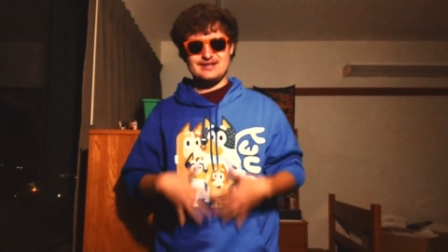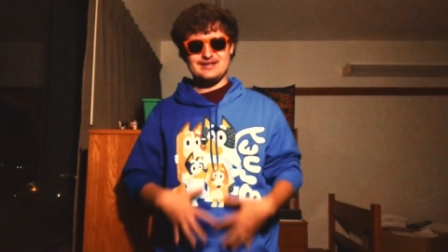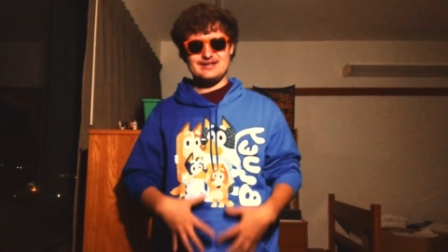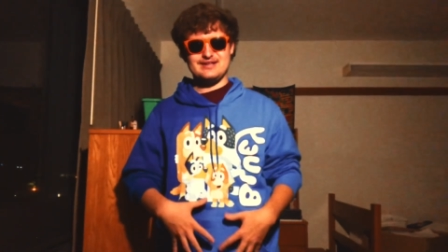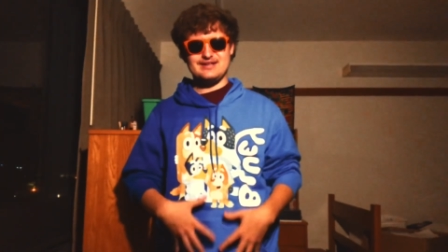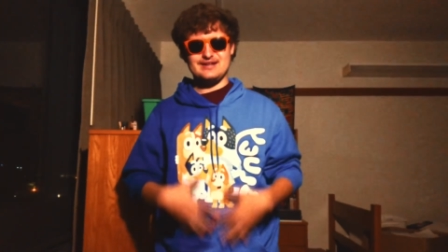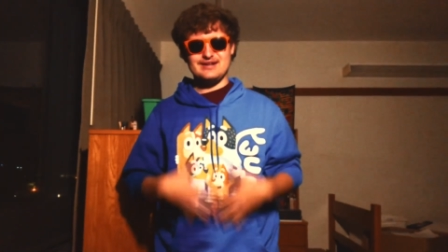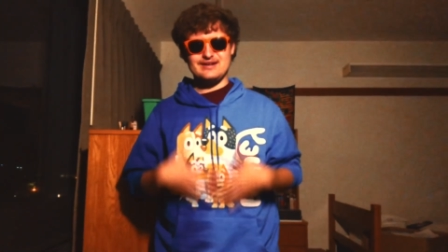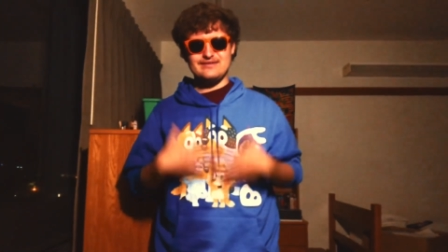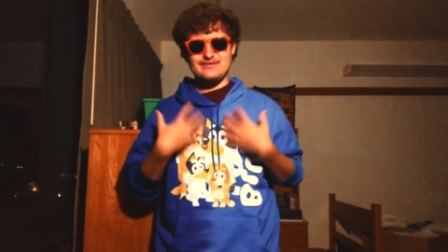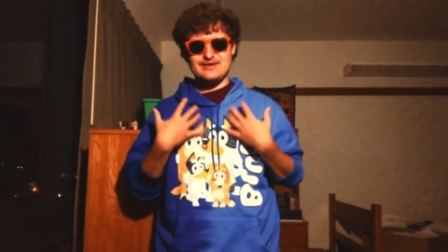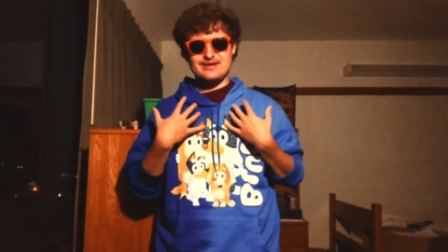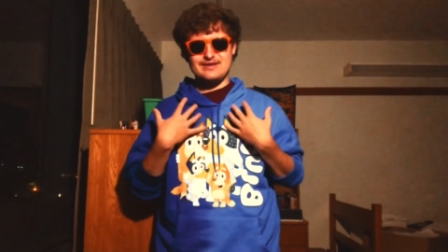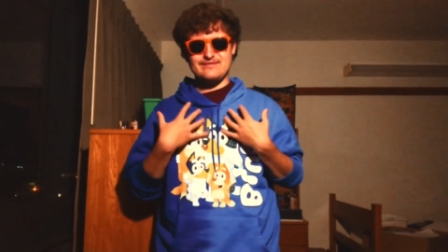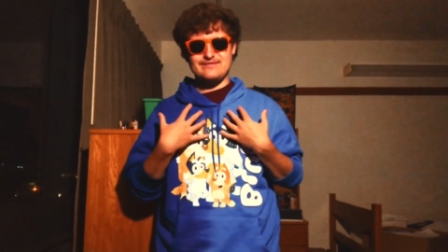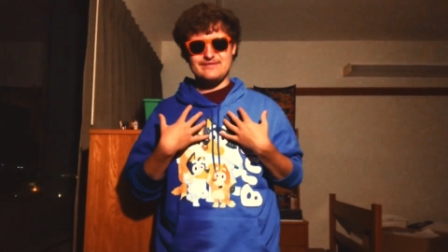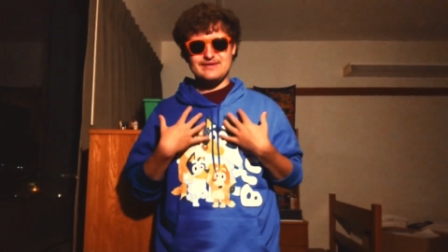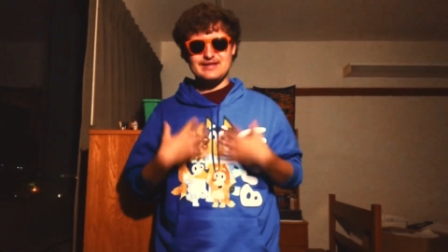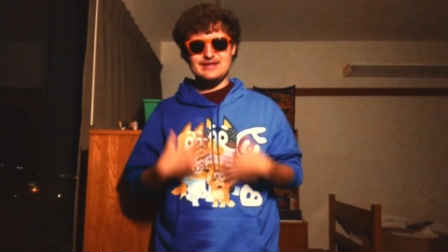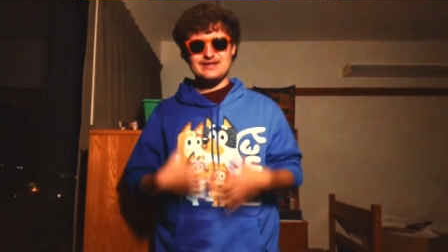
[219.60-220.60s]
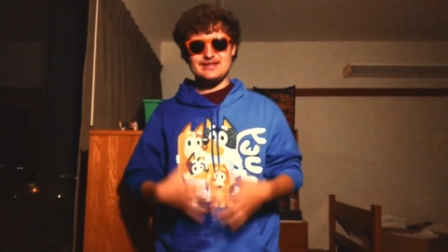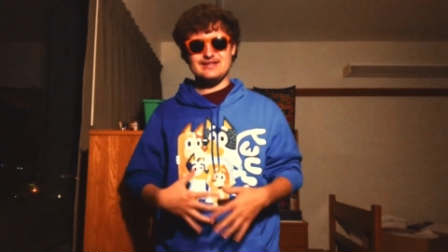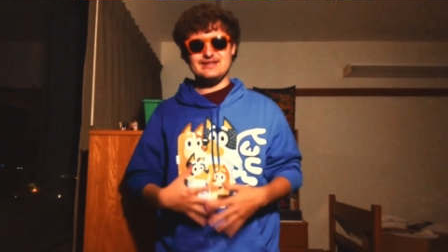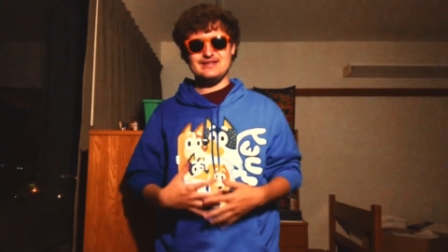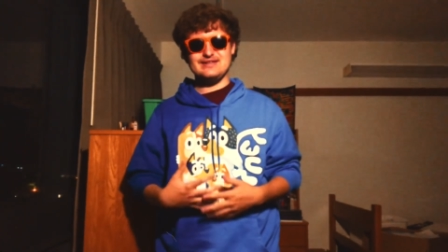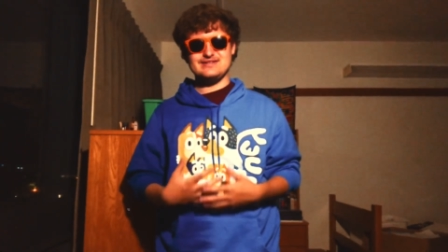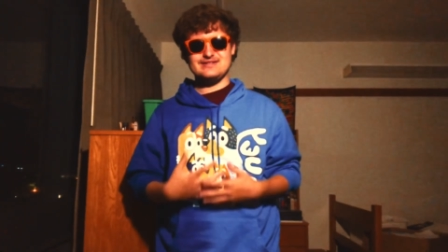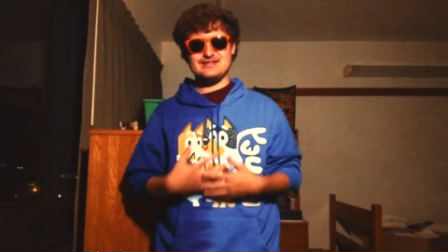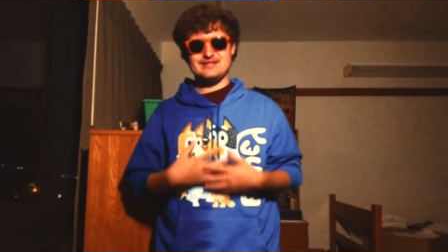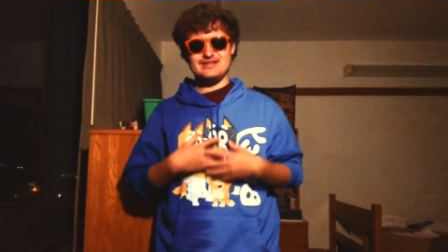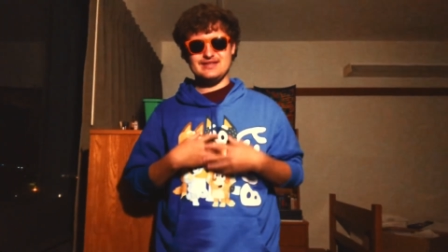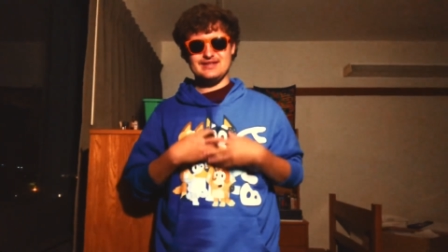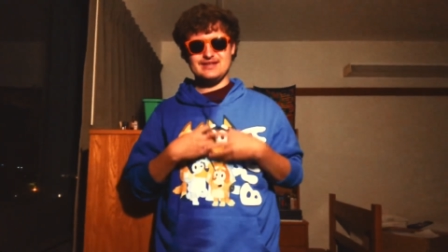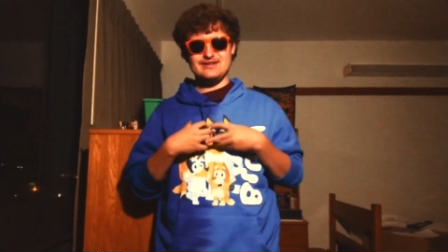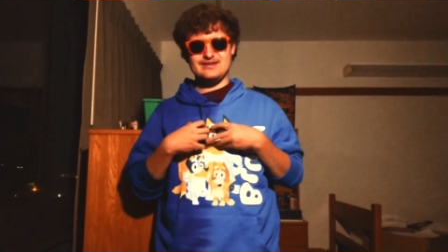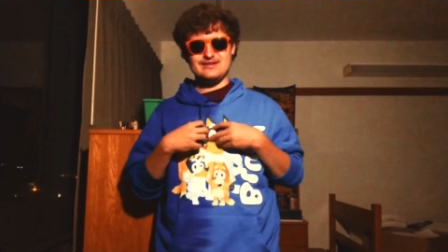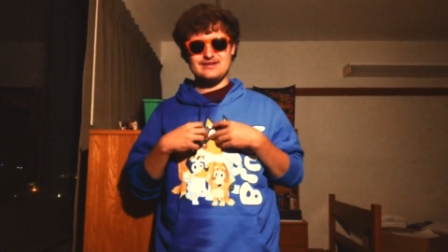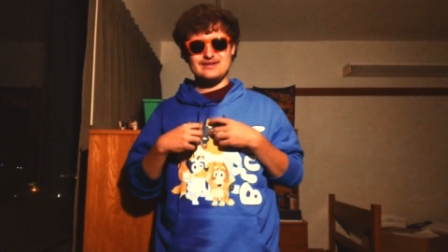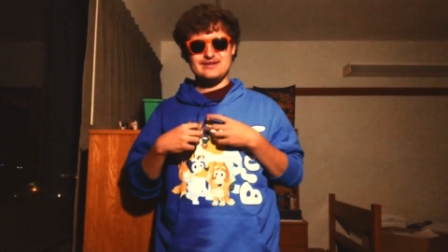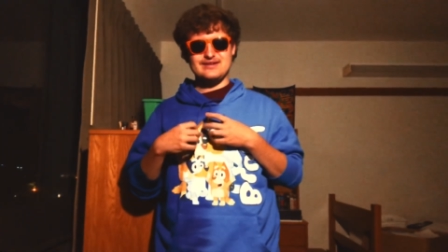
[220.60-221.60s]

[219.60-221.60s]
kind of, like, feelings and, like,